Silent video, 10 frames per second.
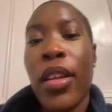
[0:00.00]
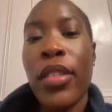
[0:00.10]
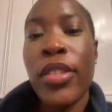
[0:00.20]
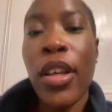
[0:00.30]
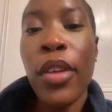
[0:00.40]

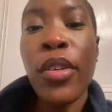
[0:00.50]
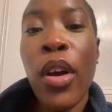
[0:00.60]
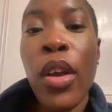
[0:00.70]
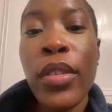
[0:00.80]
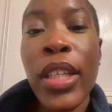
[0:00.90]
So
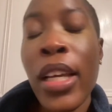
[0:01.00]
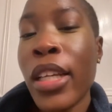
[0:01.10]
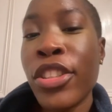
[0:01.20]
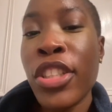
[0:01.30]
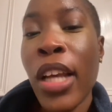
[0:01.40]
not only
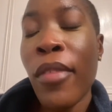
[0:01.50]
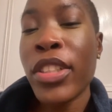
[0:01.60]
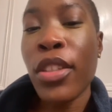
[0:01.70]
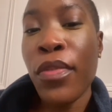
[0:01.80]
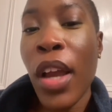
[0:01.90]
is she
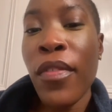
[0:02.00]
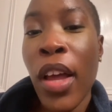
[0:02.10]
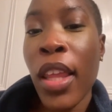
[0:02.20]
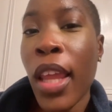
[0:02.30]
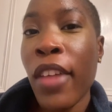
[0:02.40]
having to fight for
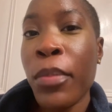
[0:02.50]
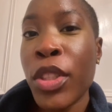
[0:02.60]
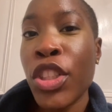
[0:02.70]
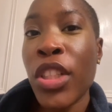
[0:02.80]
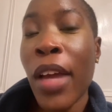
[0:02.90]
her life,
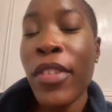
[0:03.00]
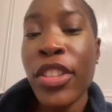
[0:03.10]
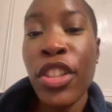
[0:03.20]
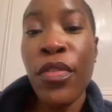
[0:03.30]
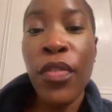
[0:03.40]
but she's having
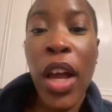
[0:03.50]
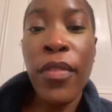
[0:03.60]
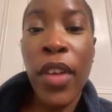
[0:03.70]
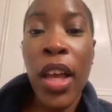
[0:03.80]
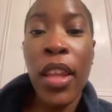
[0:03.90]
to
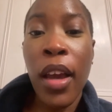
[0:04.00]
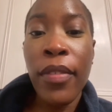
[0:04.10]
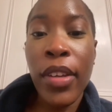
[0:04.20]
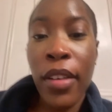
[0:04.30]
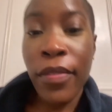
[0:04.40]
fight for her
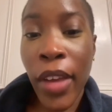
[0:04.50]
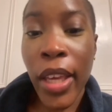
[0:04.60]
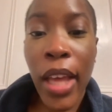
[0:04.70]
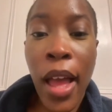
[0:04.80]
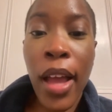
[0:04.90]
life in a
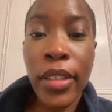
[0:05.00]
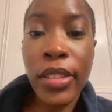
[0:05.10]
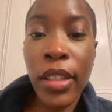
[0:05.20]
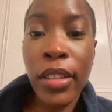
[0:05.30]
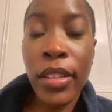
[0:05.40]
fake
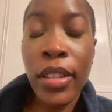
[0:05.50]
accent.